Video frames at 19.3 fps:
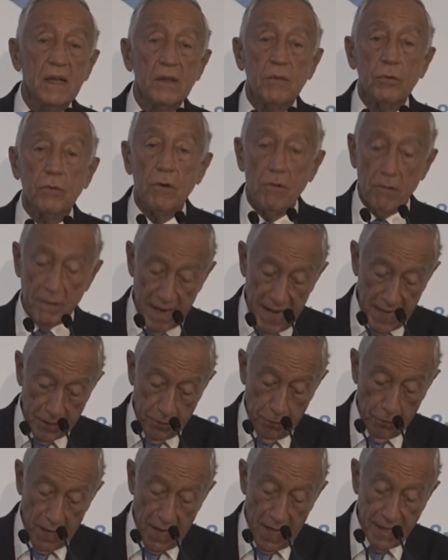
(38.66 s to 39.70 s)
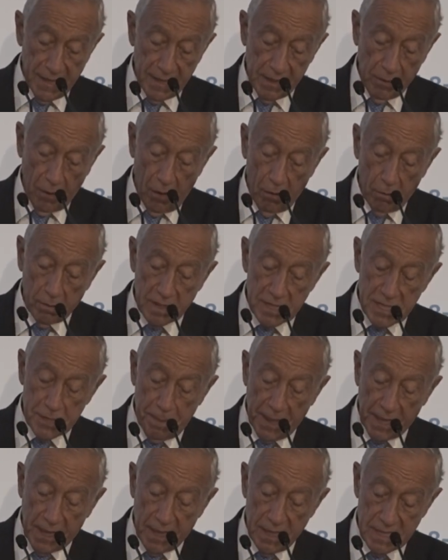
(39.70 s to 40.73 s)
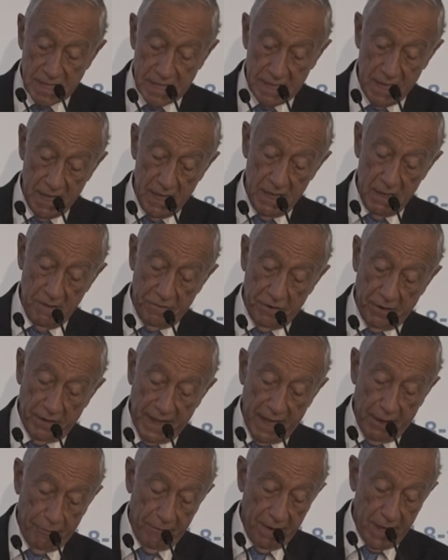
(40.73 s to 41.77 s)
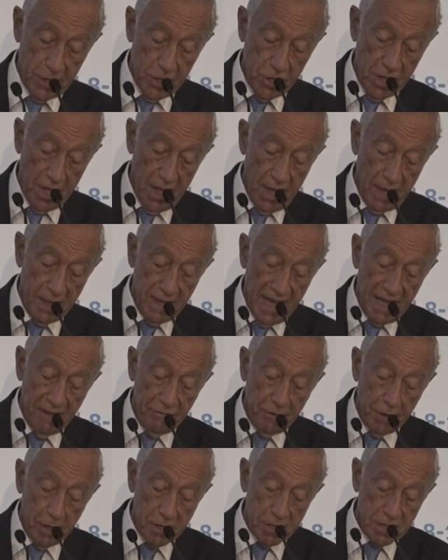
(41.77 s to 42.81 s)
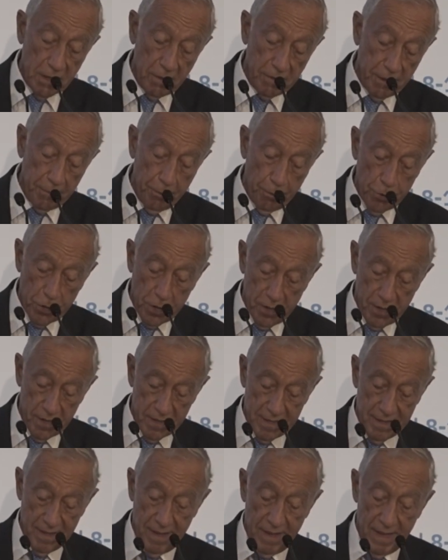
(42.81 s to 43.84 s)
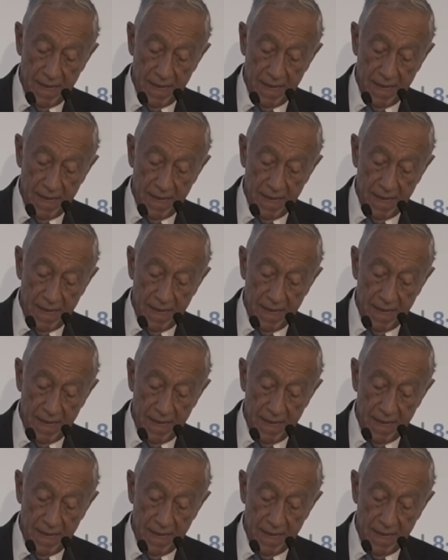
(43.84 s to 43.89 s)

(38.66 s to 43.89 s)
to congratulate all the speakers for their rich and diverse contributions,